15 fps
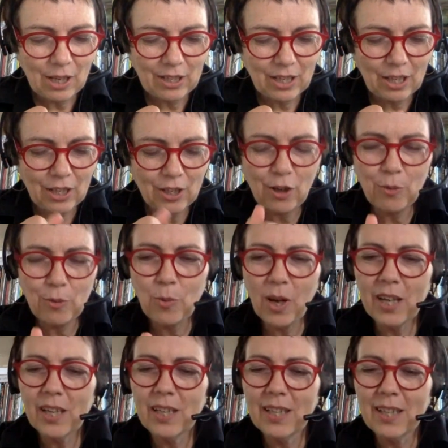you know,
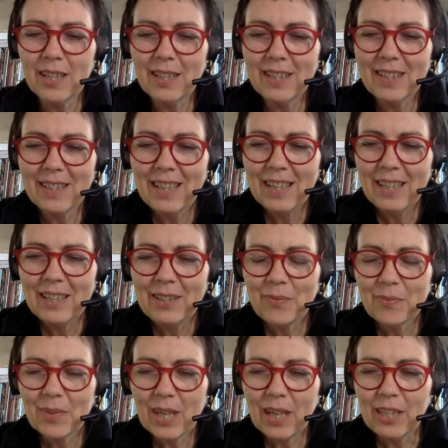one,
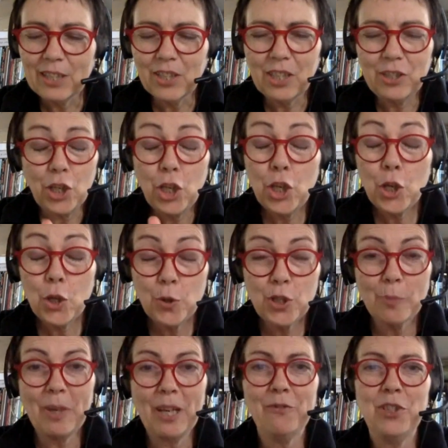there's a huge
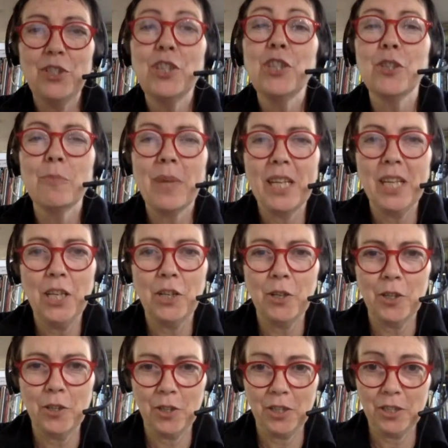amount of decision making going
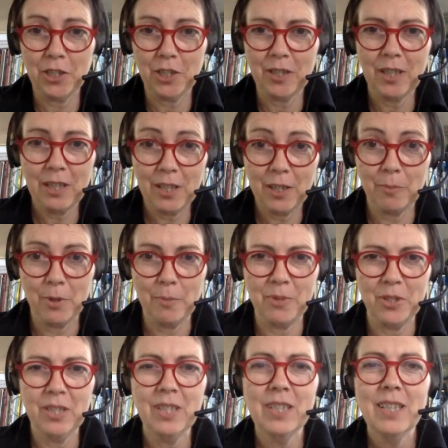on at the moment,